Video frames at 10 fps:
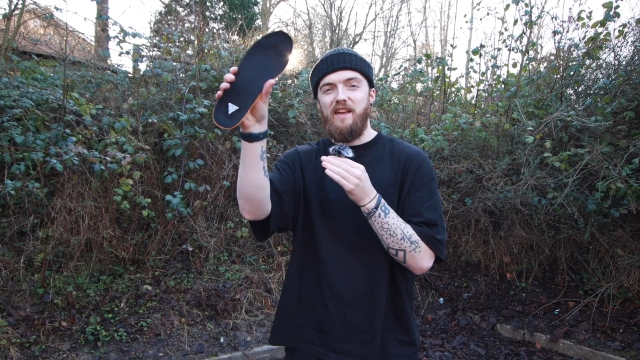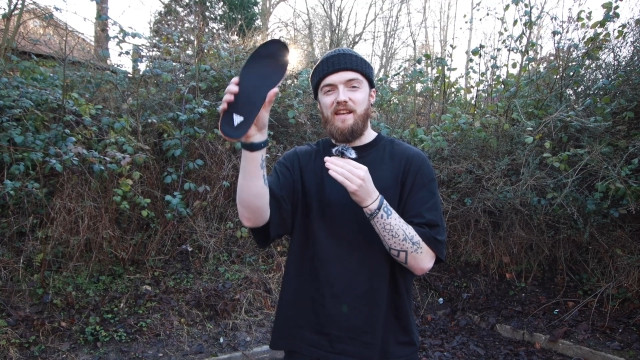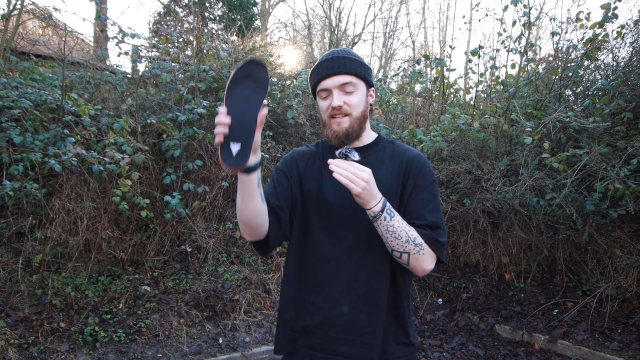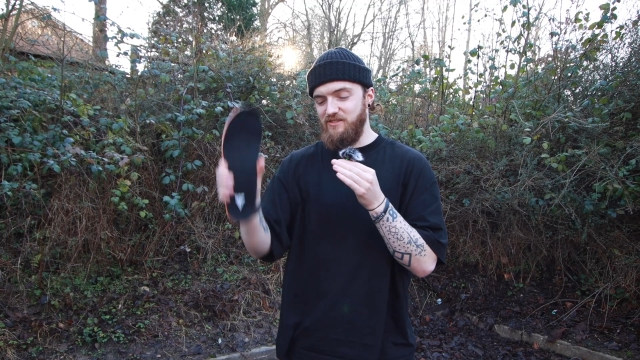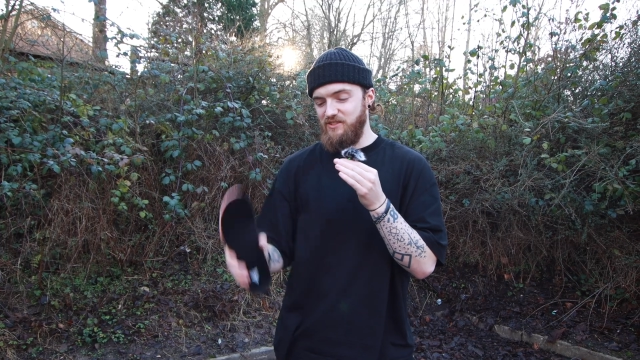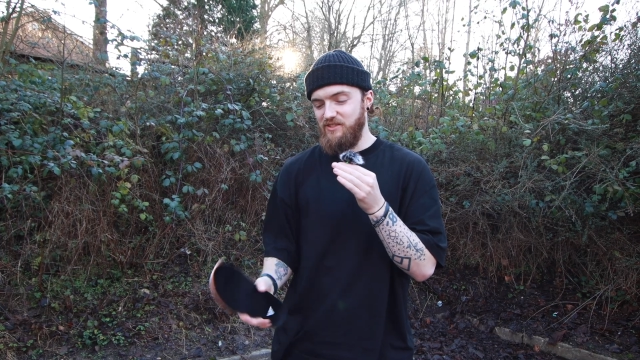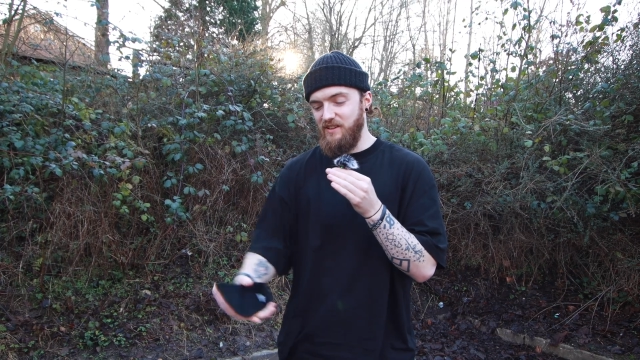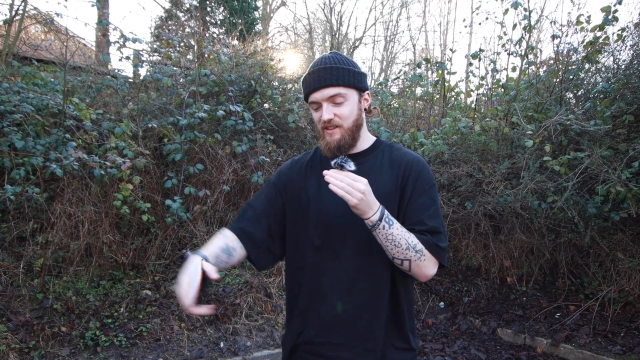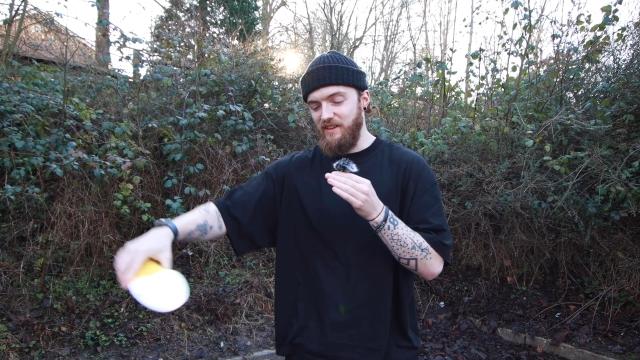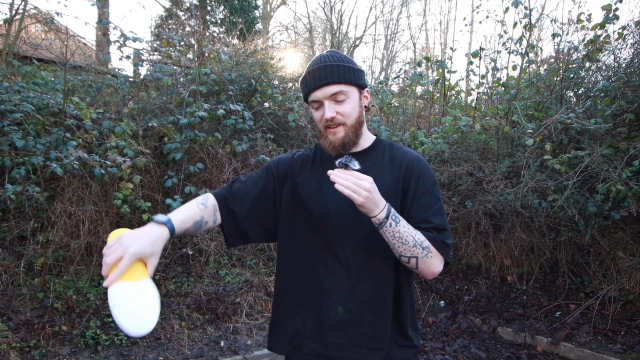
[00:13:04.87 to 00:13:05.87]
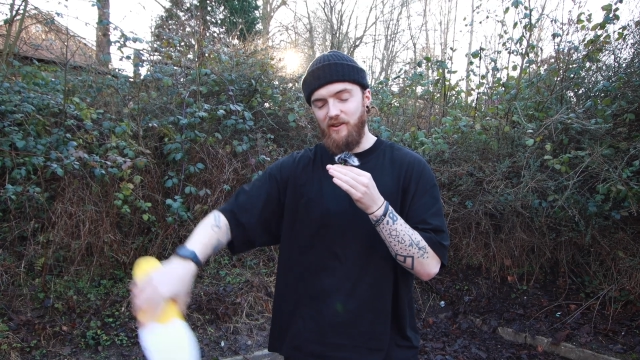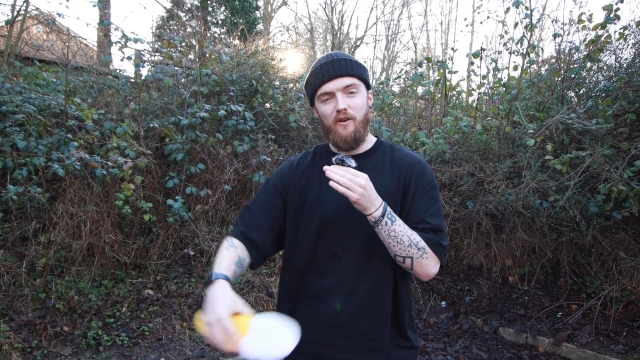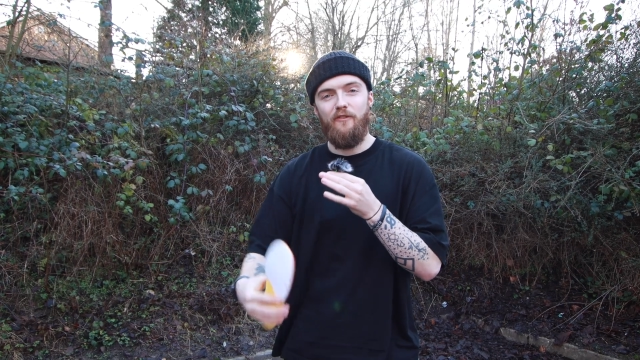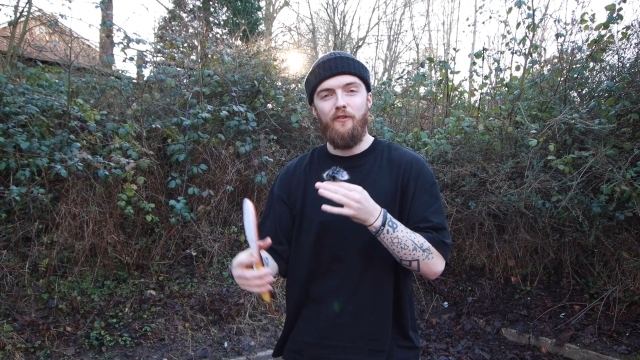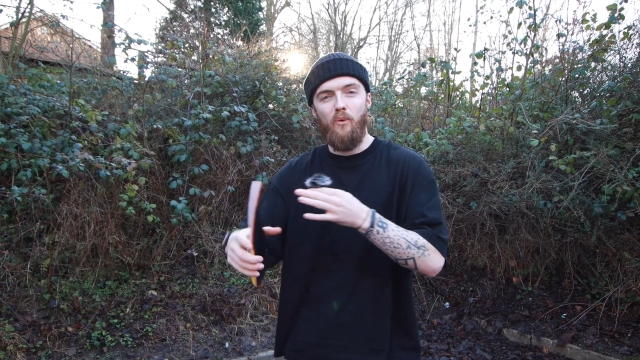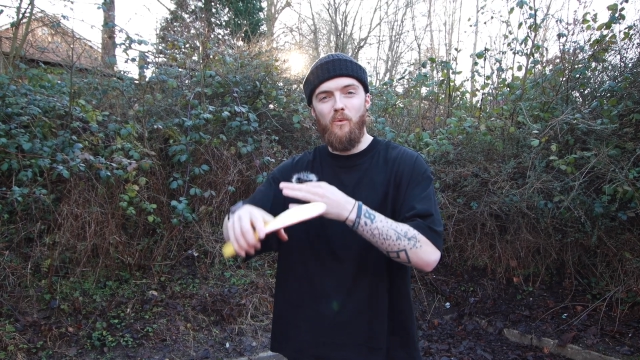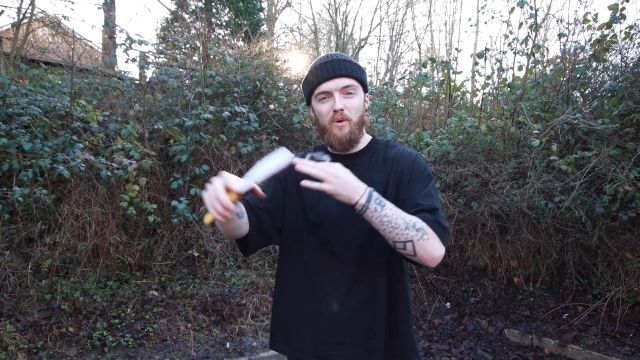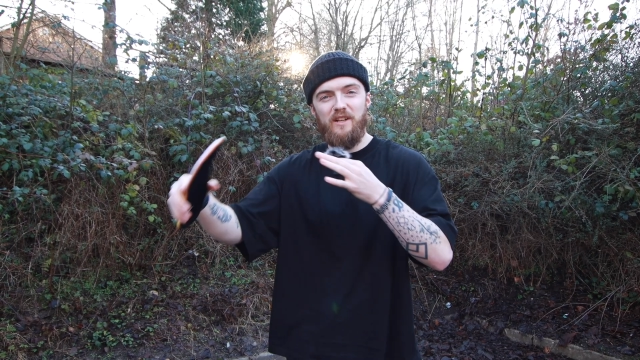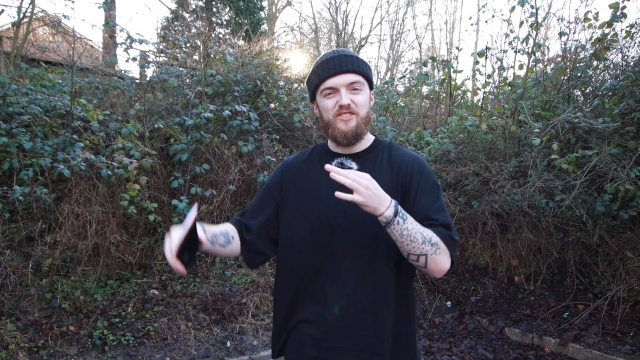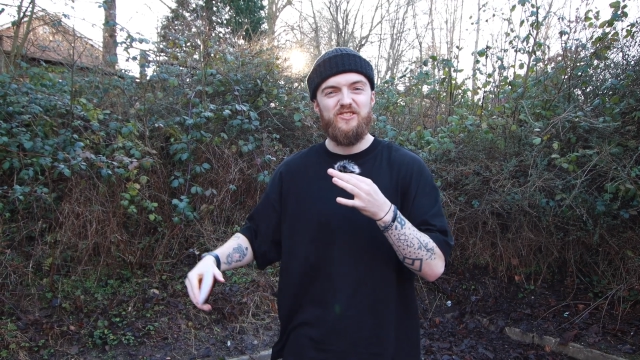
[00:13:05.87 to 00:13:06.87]
in its full
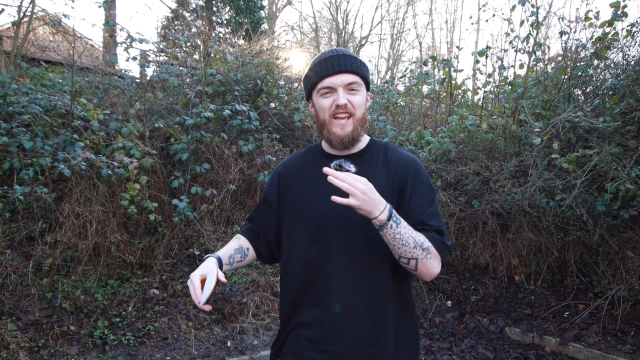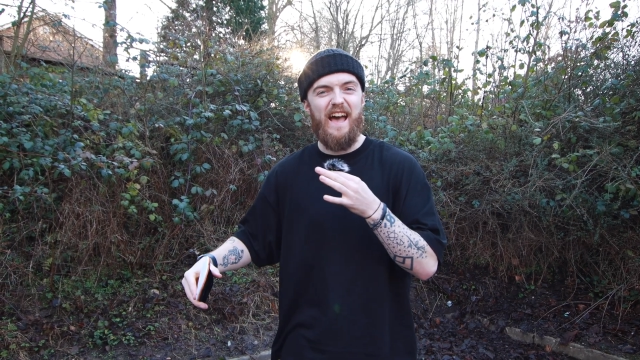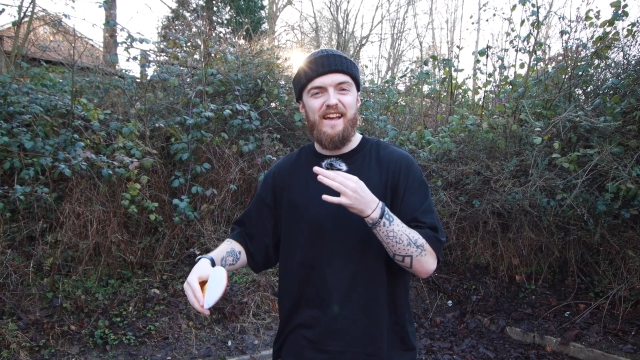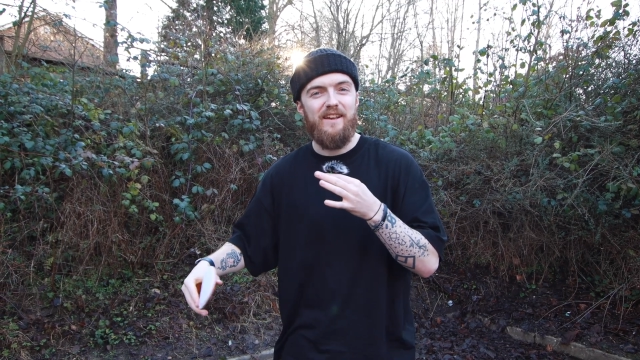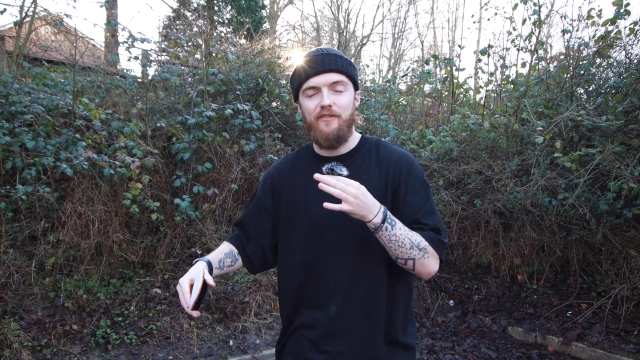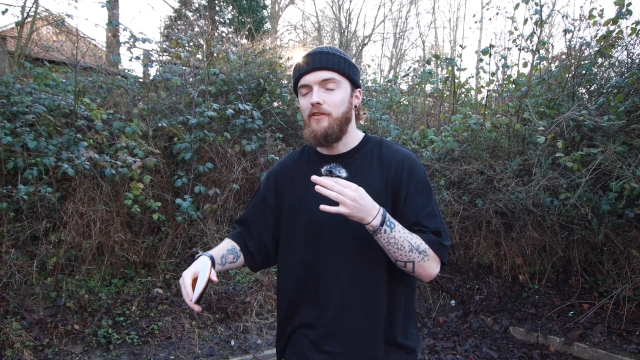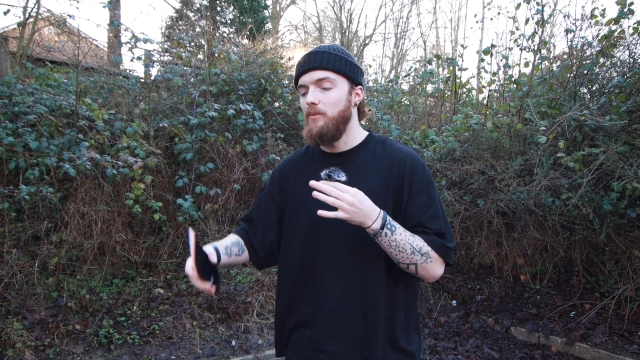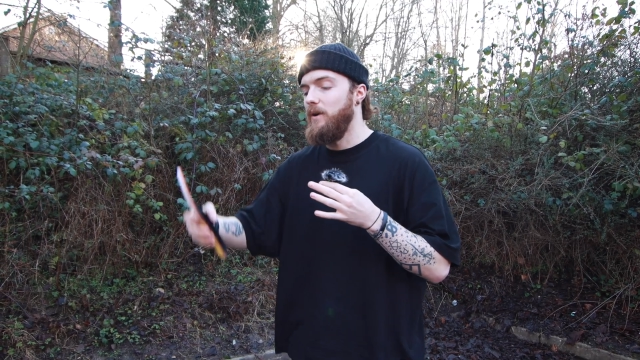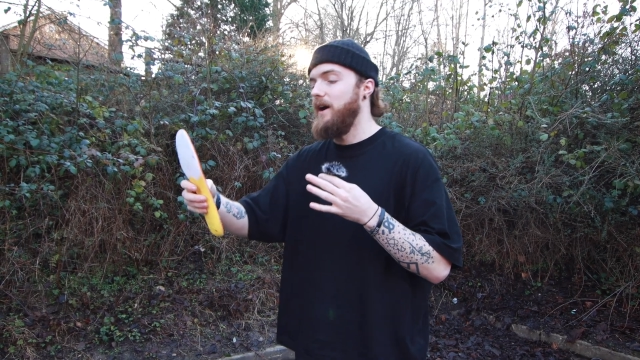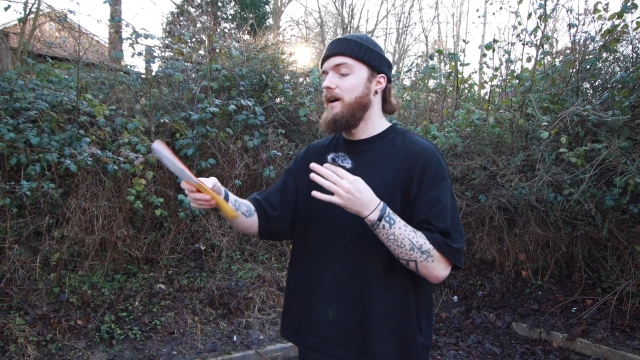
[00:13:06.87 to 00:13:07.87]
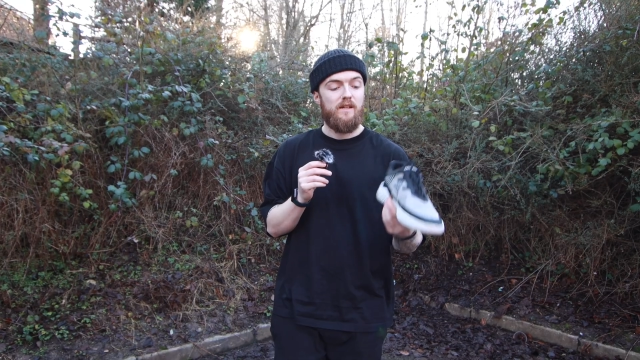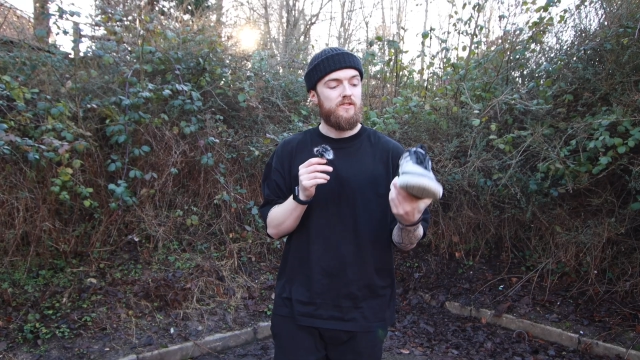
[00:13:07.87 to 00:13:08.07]
set, if you were.